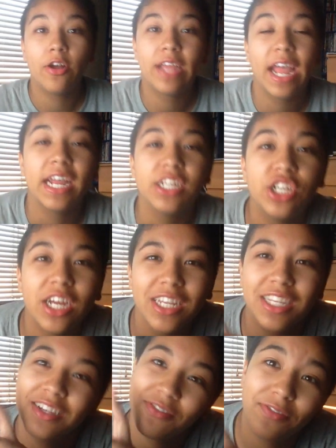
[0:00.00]
Okay,
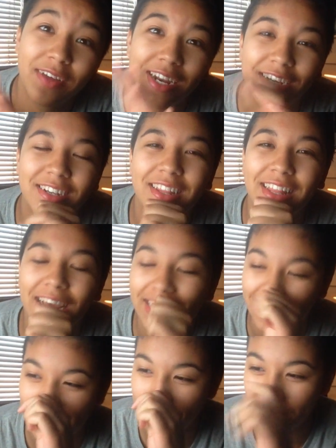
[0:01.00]
just finished the
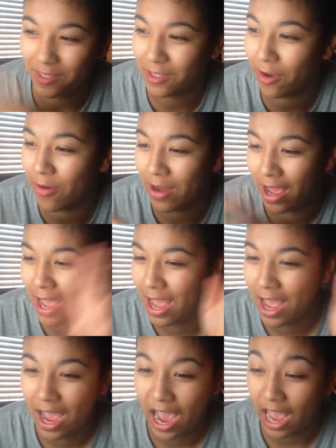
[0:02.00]
last episode.
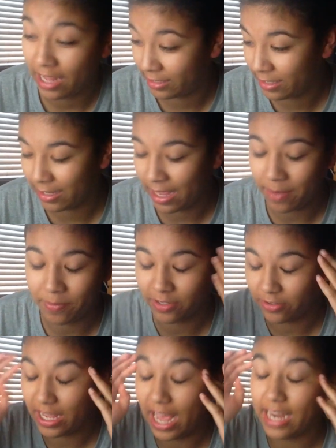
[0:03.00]
See,
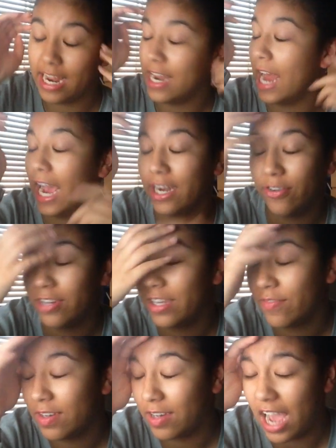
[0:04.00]
episode 10, and I don't
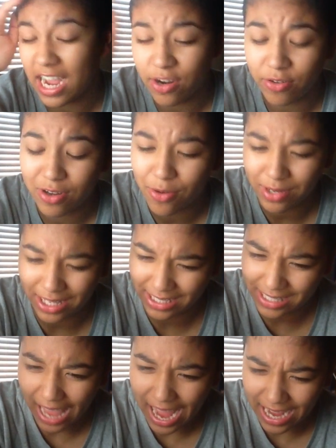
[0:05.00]
know what to
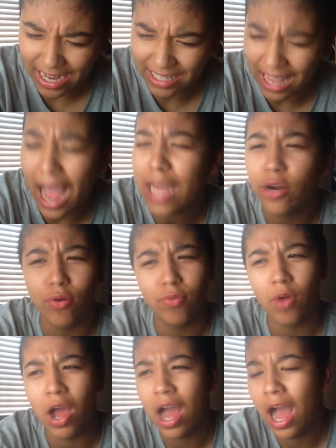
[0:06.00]
say, because I don't
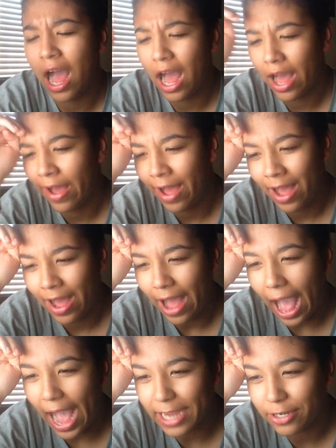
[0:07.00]

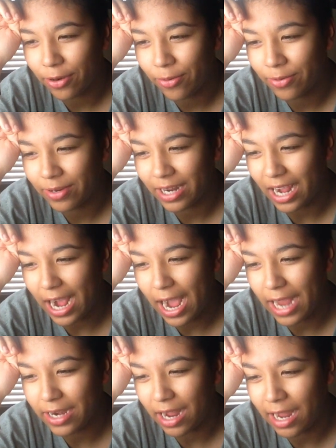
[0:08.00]

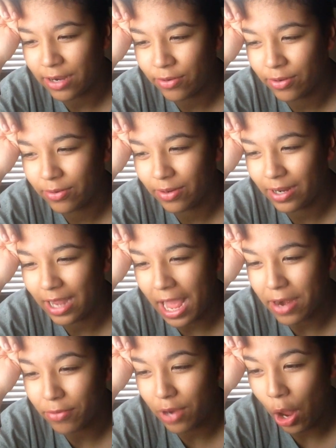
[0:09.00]

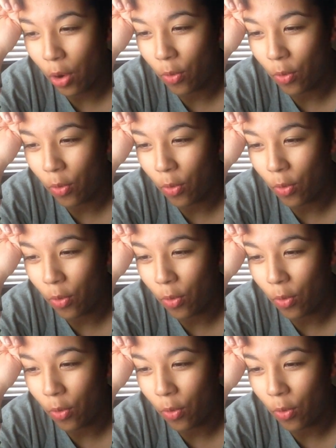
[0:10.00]
know